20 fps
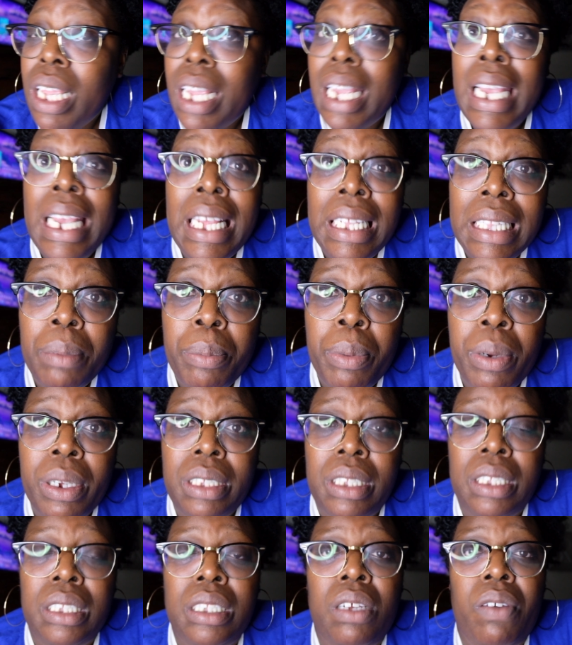in the
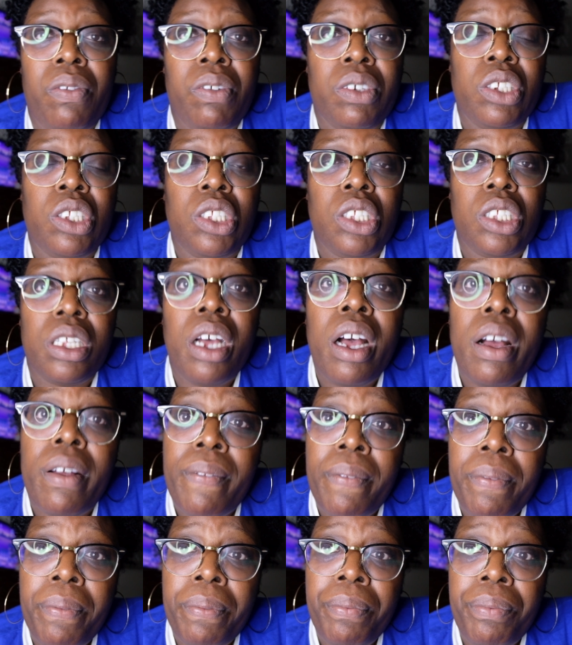presence of her
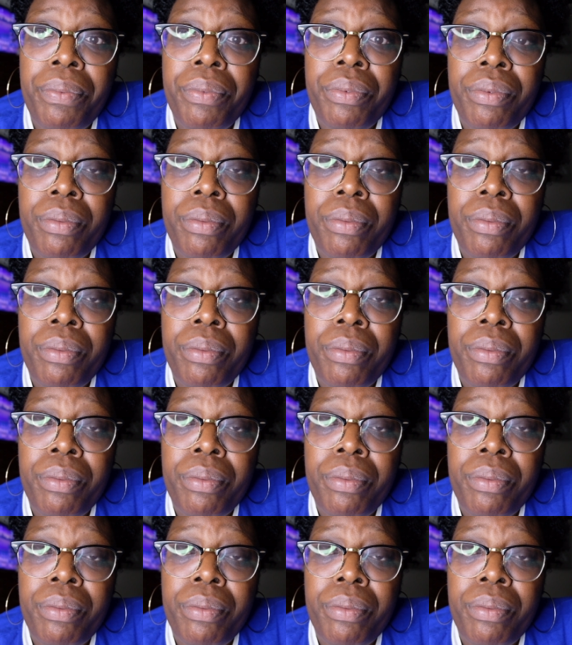son